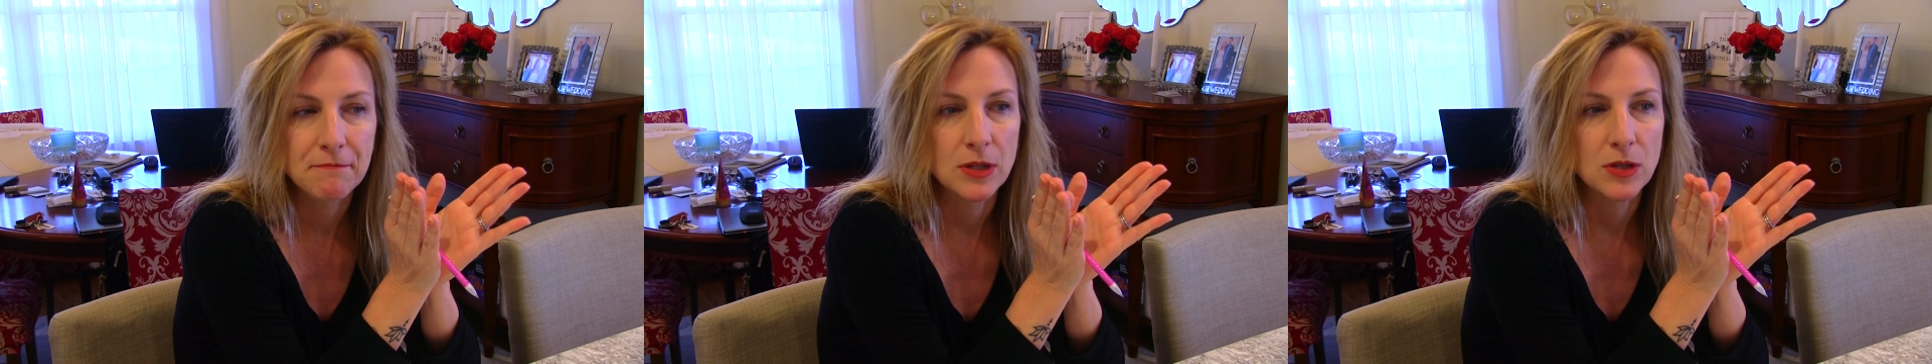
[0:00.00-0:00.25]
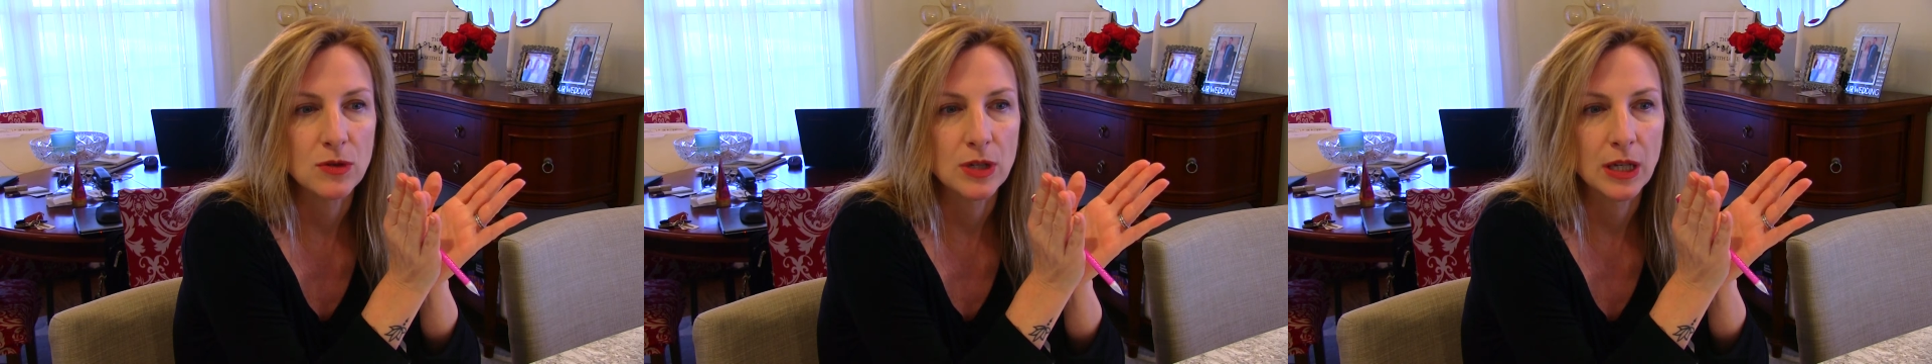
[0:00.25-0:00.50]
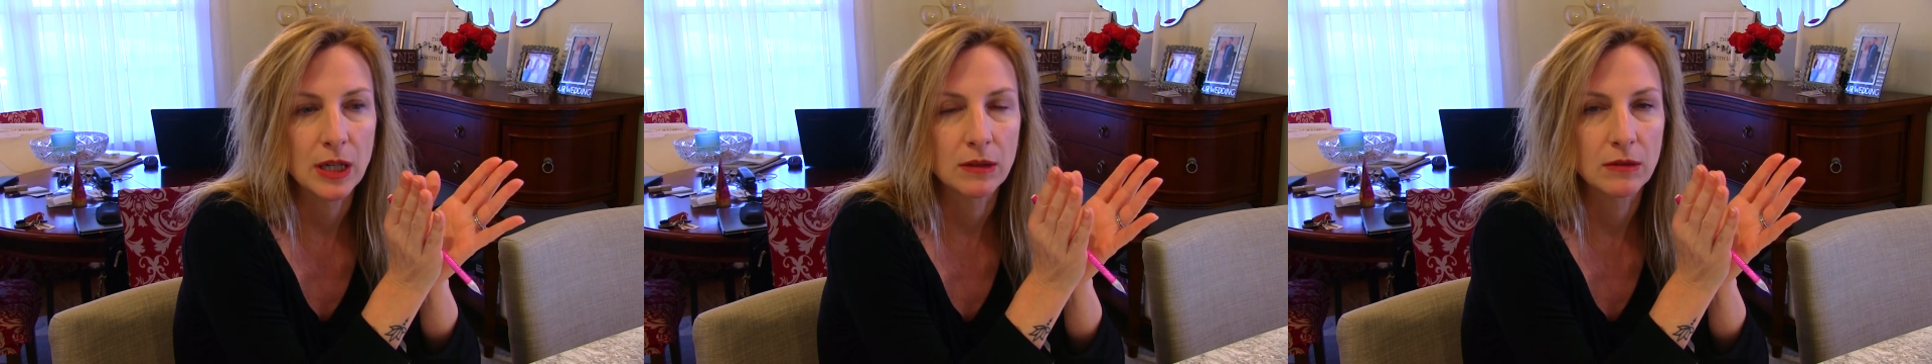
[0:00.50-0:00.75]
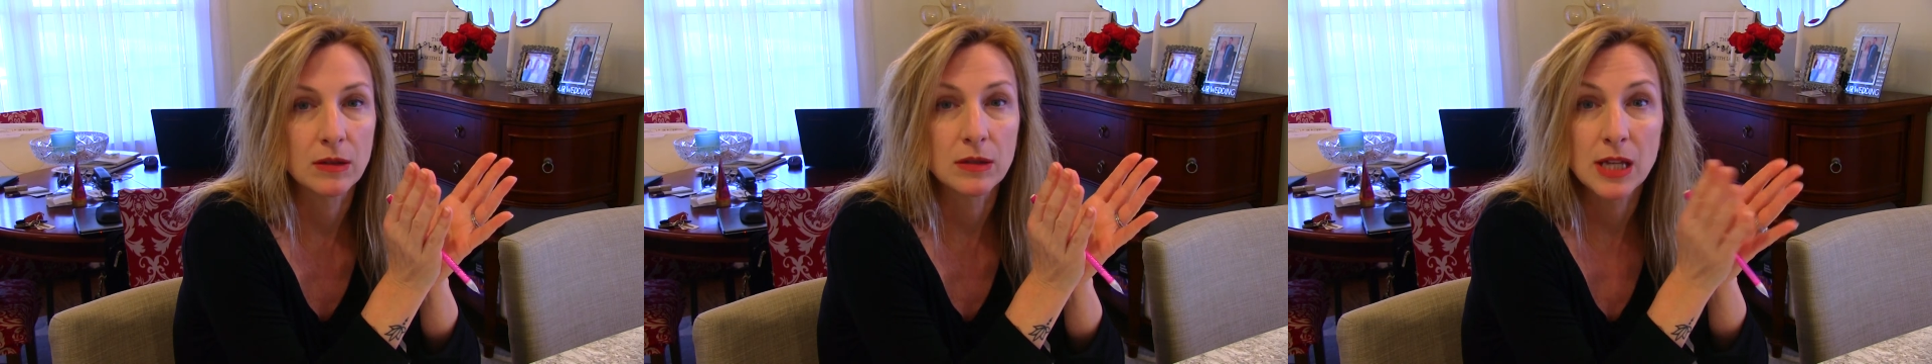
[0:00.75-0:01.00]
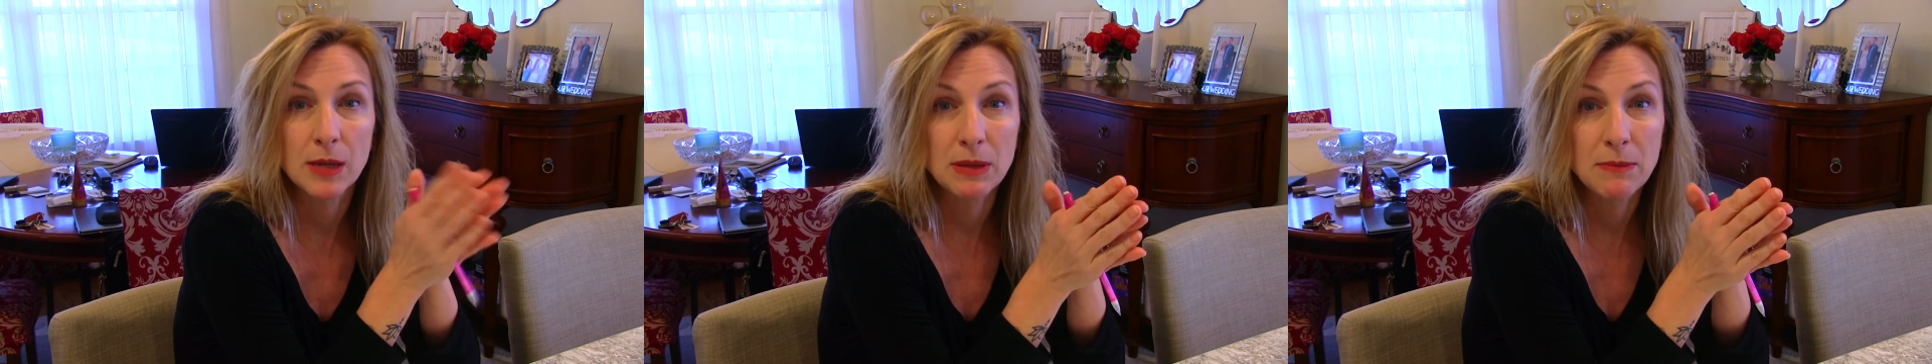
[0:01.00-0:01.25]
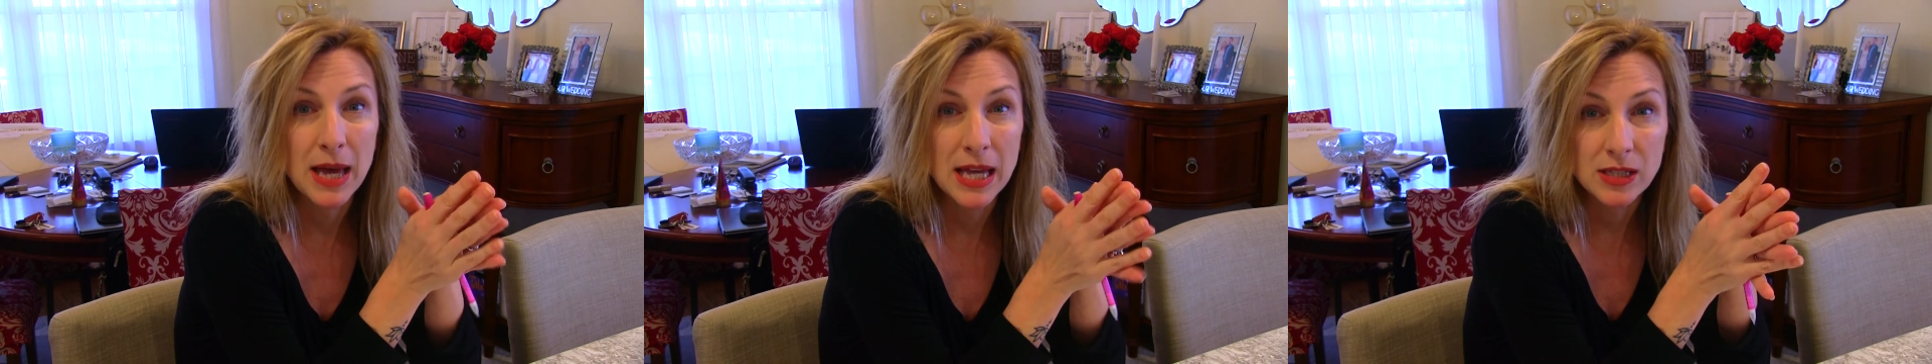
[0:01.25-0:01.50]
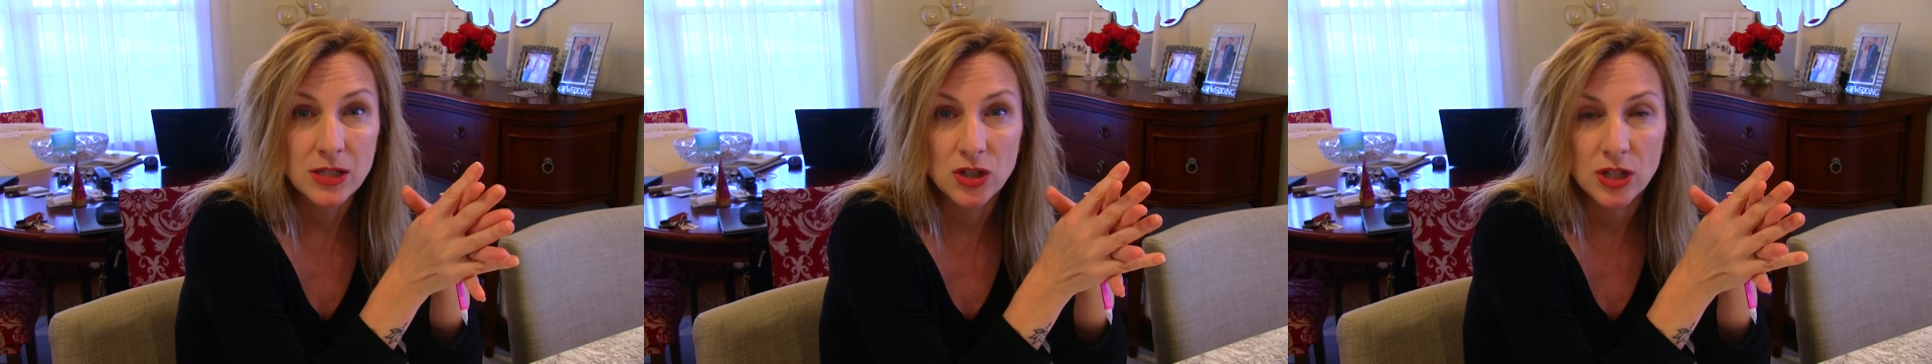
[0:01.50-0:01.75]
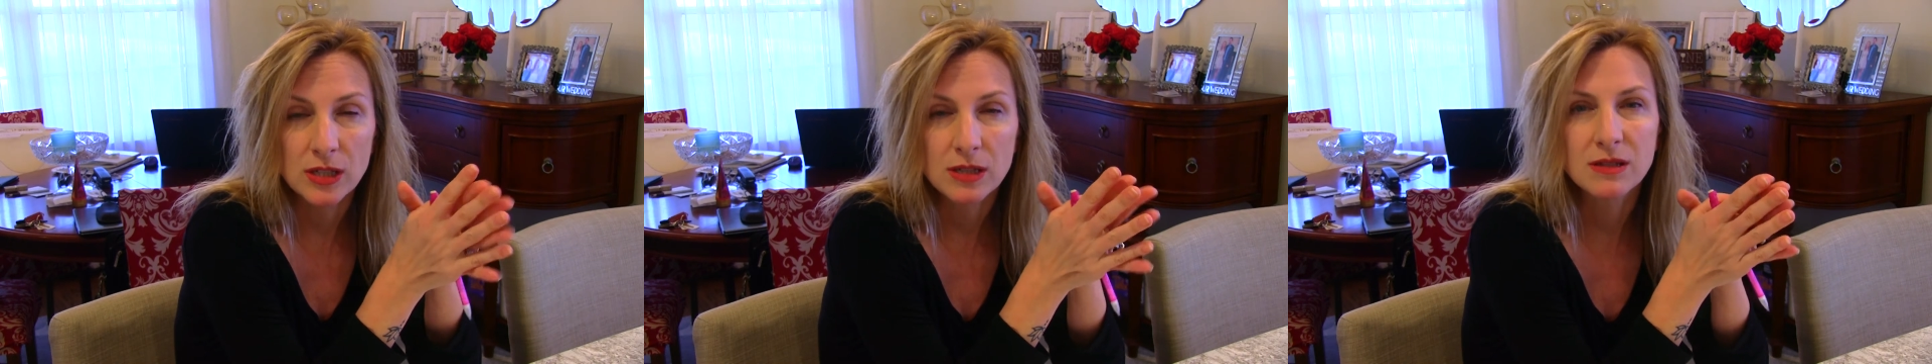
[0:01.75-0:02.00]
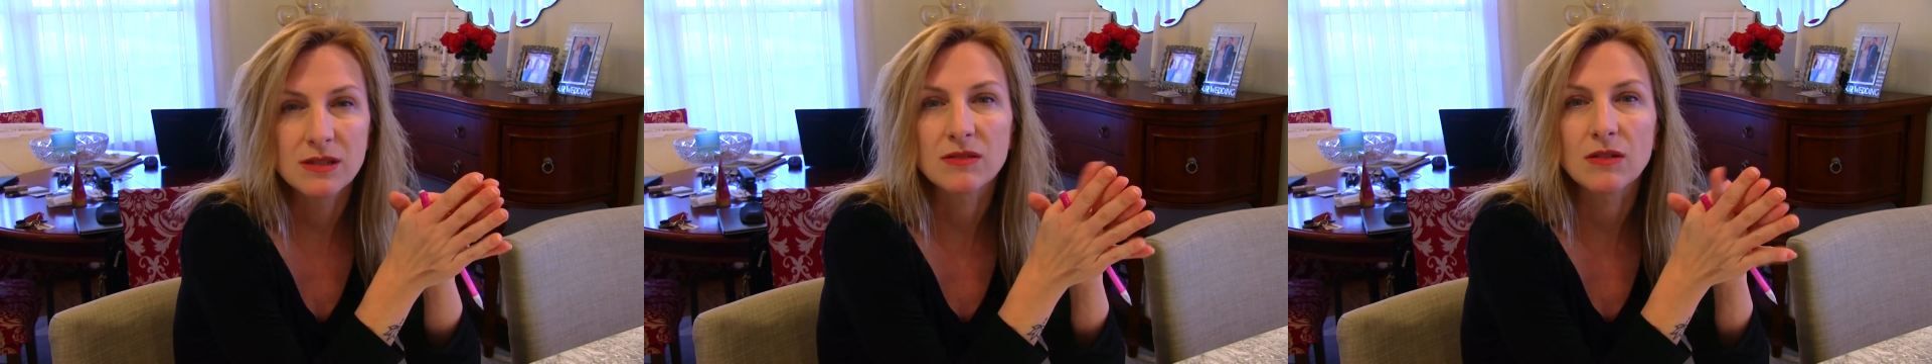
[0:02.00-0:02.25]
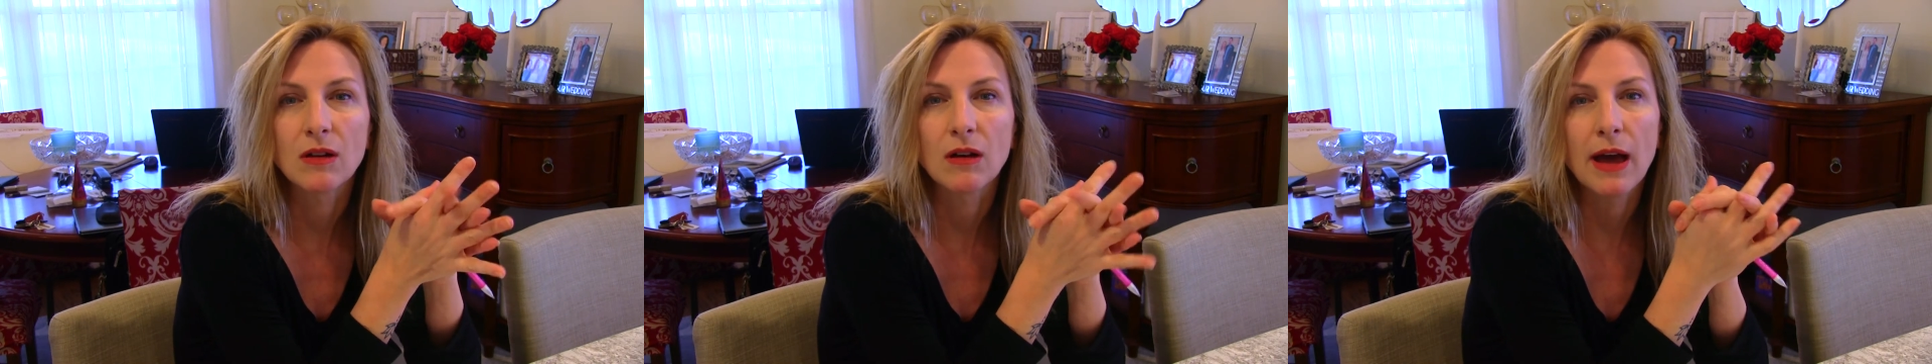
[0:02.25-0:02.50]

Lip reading: You can send me messages,